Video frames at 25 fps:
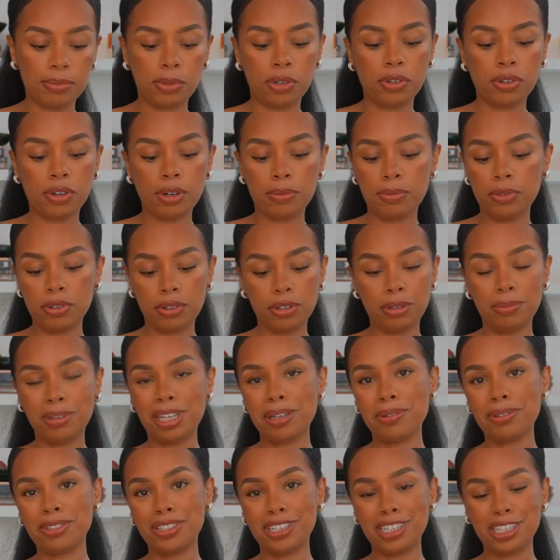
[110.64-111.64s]
oh my God, I'm not gonna
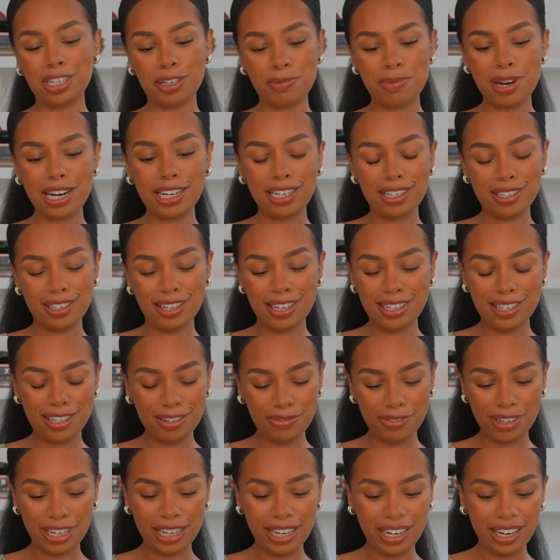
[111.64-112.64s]
be able to explain it
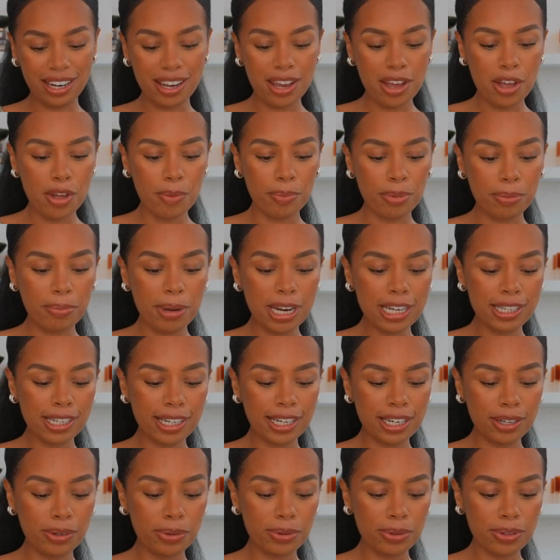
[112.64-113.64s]
scientifically, but
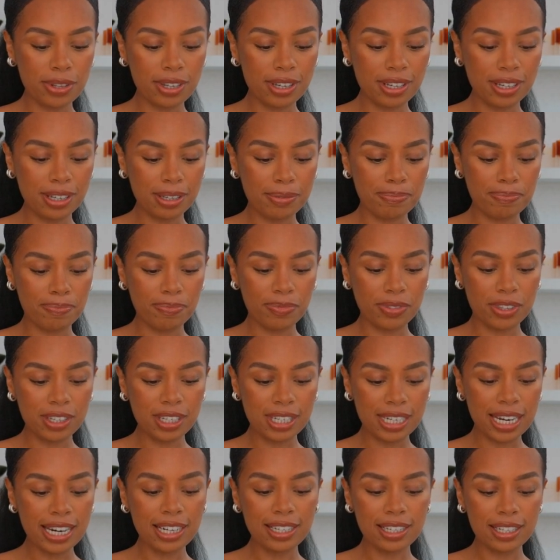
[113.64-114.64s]
basically all the
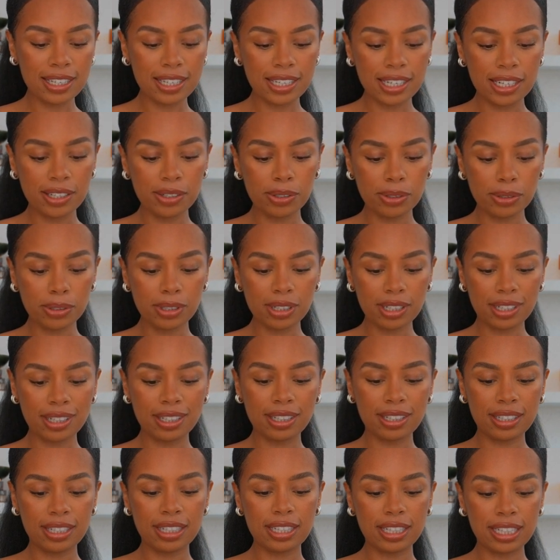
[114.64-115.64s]
stainless steel
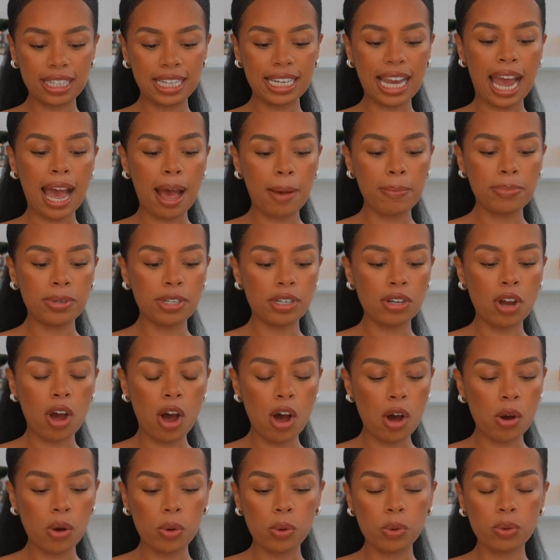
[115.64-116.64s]
gaps and
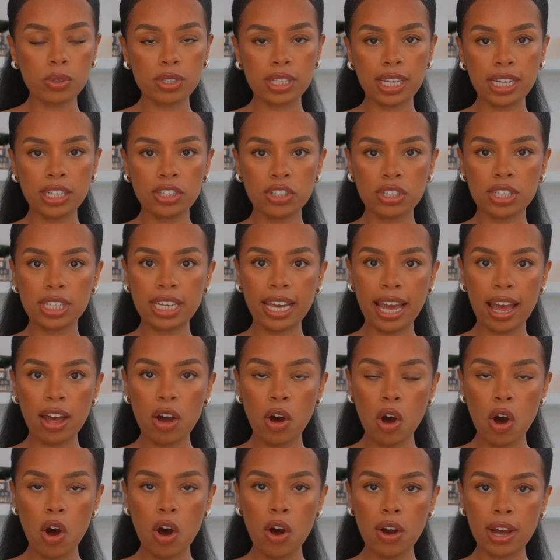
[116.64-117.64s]
holes, they just get
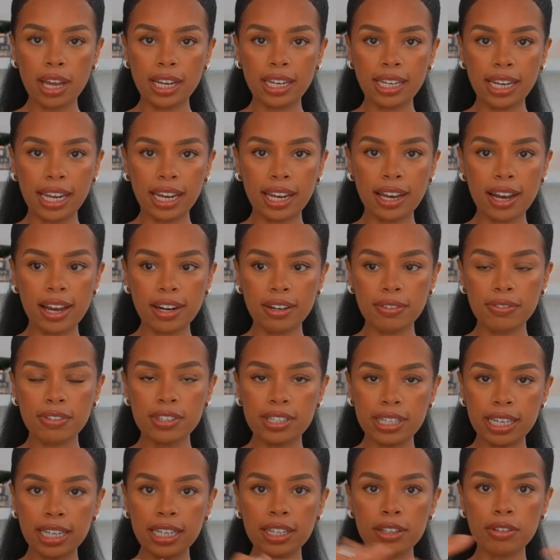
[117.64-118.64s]
hot and they kind of
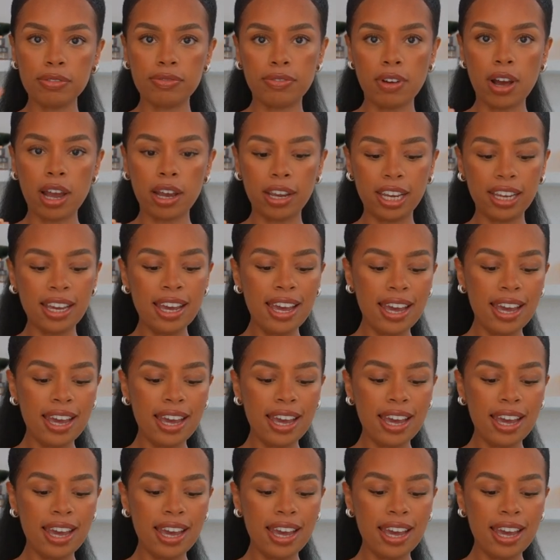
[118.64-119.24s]
solidify.